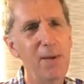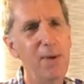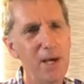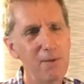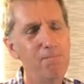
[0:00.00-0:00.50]

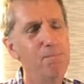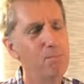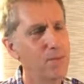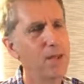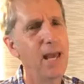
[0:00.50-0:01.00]
Amen?
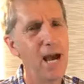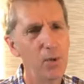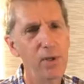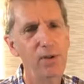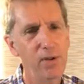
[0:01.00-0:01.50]

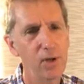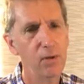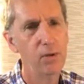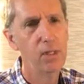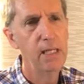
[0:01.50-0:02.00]
Yeah, we
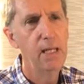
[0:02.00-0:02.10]
do.